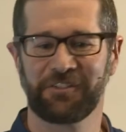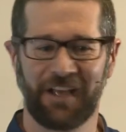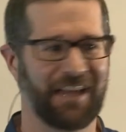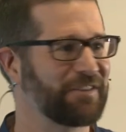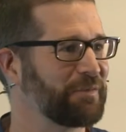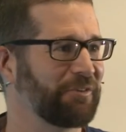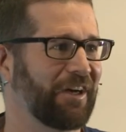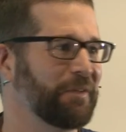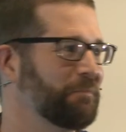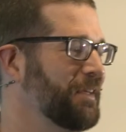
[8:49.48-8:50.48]
Had some
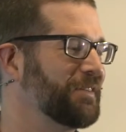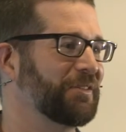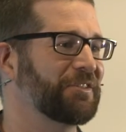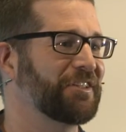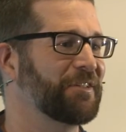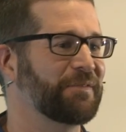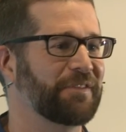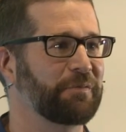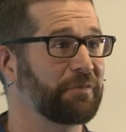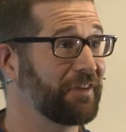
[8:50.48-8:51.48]
great mentorships,
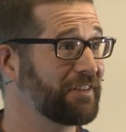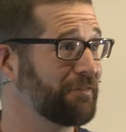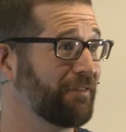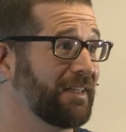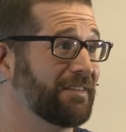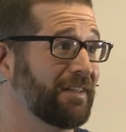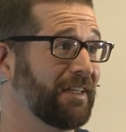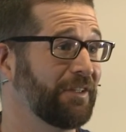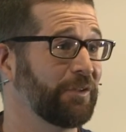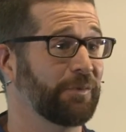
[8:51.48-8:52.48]
so Professor Frank
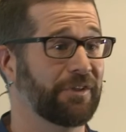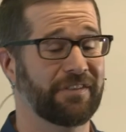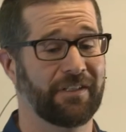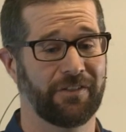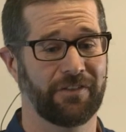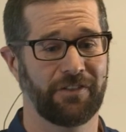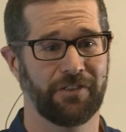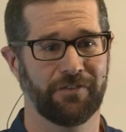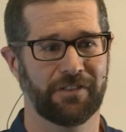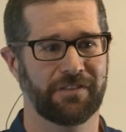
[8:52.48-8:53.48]
Dean, who works here at the
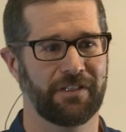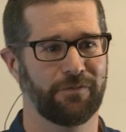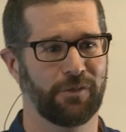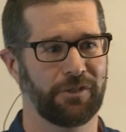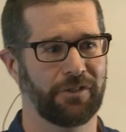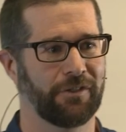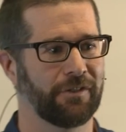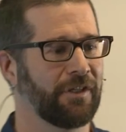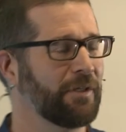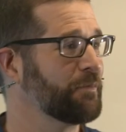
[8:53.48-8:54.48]
University of Wollongong,
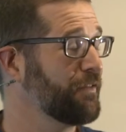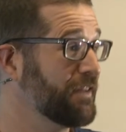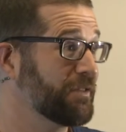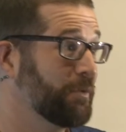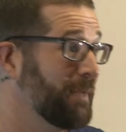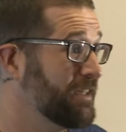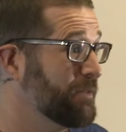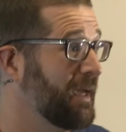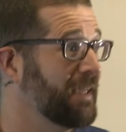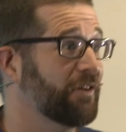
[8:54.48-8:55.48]
Professor Amanda
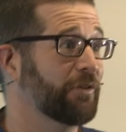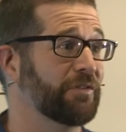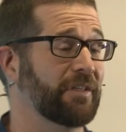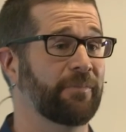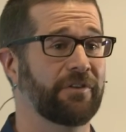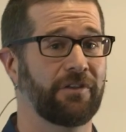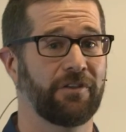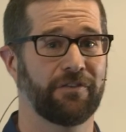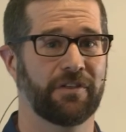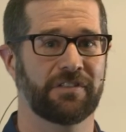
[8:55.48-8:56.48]
Baker, who's up at the
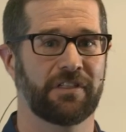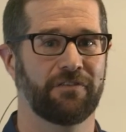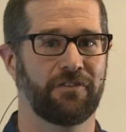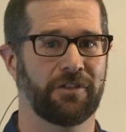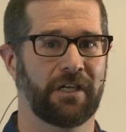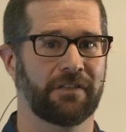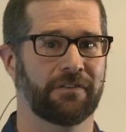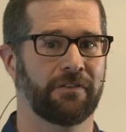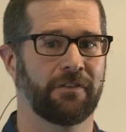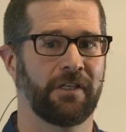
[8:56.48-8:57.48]
University of
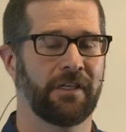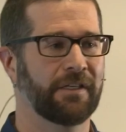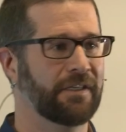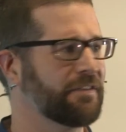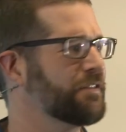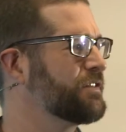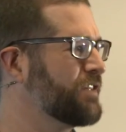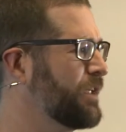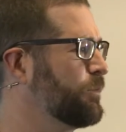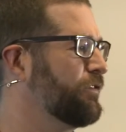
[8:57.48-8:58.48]
Newcastle. I guess as a
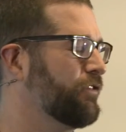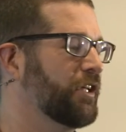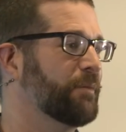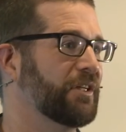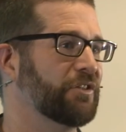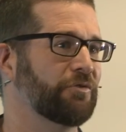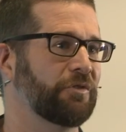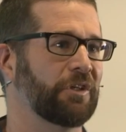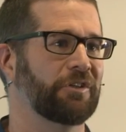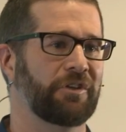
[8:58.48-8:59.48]
team, we've really
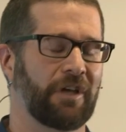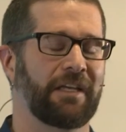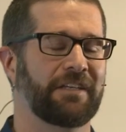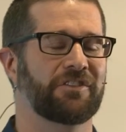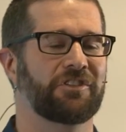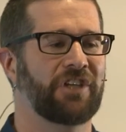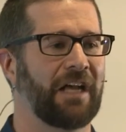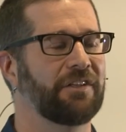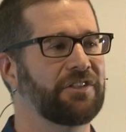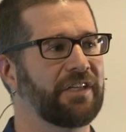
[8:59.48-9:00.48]
been,
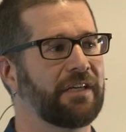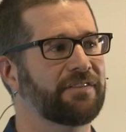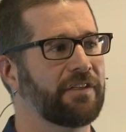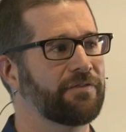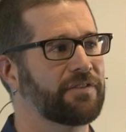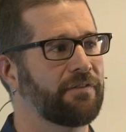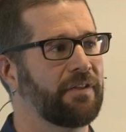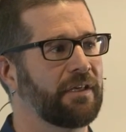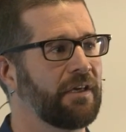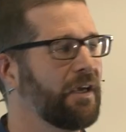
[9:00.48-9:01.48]
challenging ourselves to
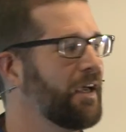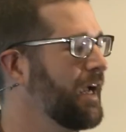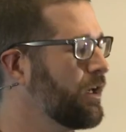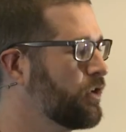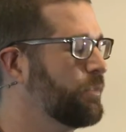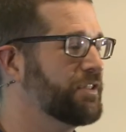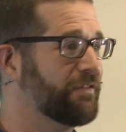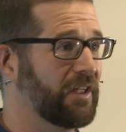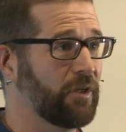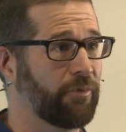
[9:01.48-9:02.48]
think, how can we
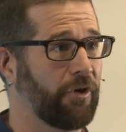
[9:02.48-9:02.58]
develop